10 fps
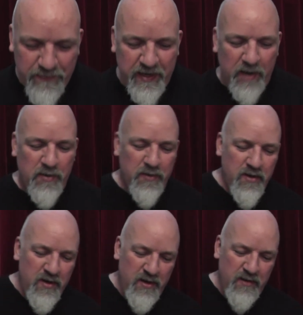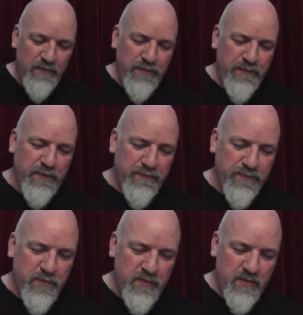Off you go, gone. Fuff,
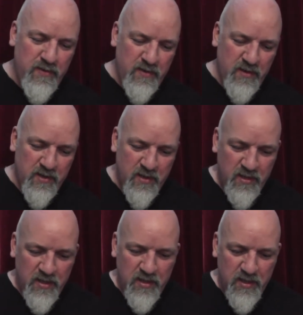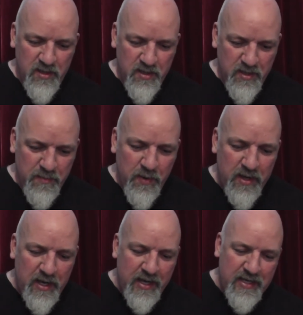fuff, gone. You
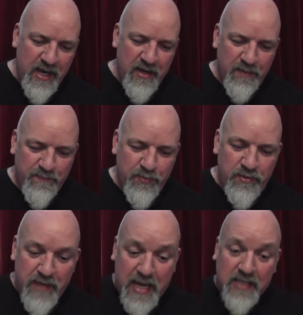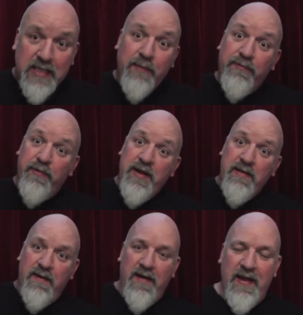mind lay down and put your hands up for it,
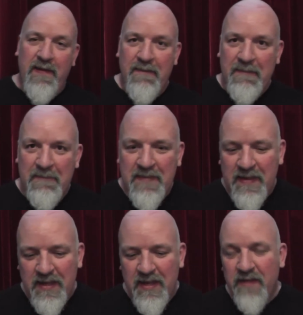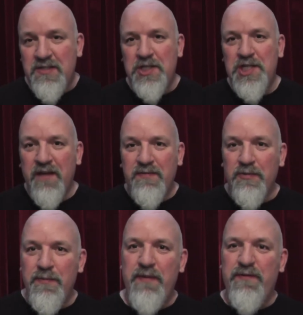like that. I just shoved her
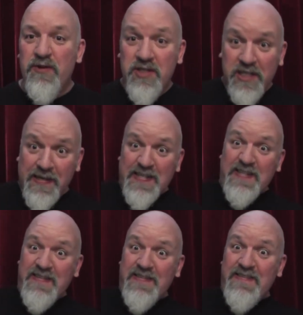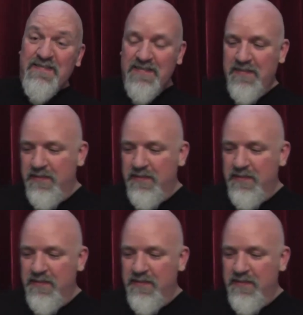with my foot and she's like, go on in.